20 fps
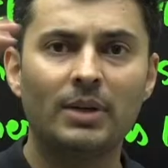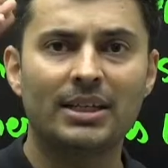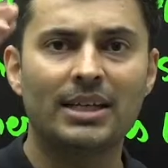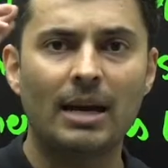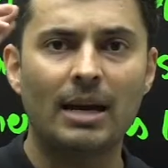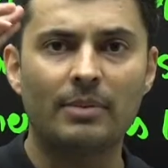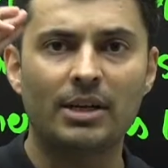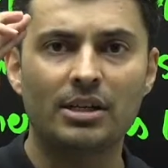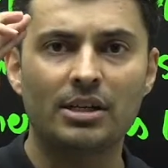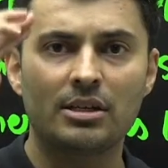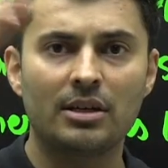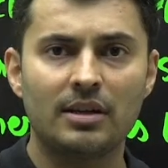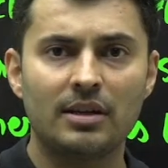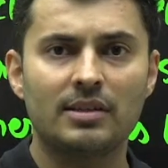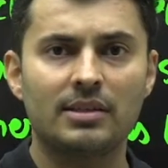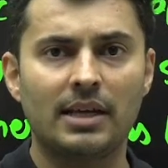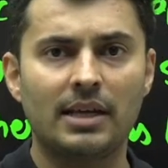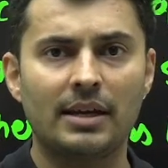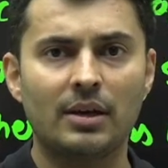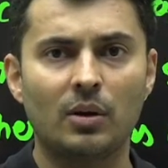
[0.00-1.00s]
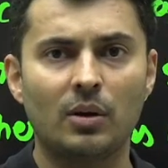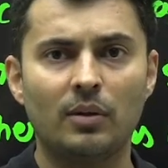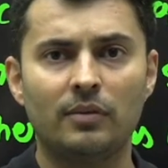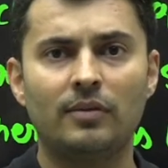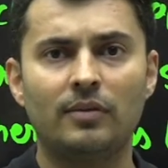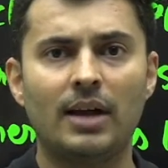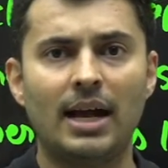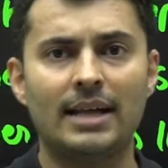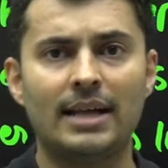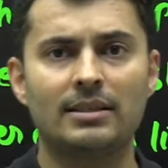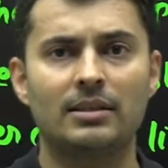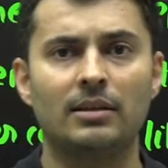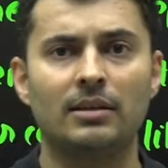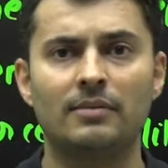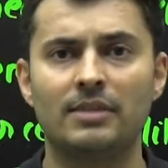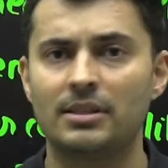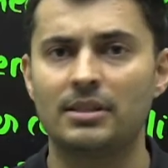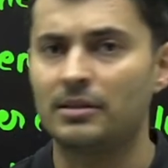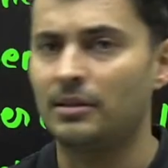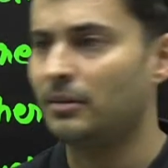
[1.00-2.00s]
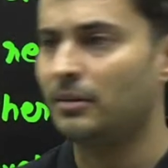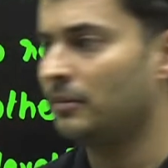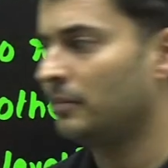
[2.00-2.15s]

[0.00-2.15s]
much, Captain Shreya, signing off as syllabus.